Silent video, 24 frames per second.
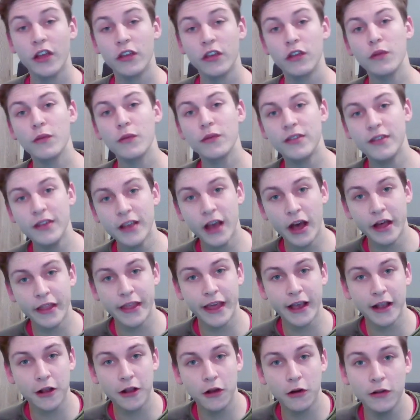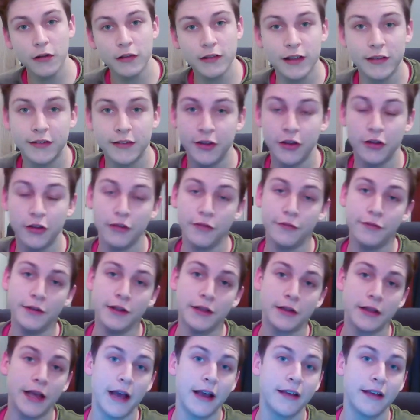So we'll see how that goes. Let's see on the field,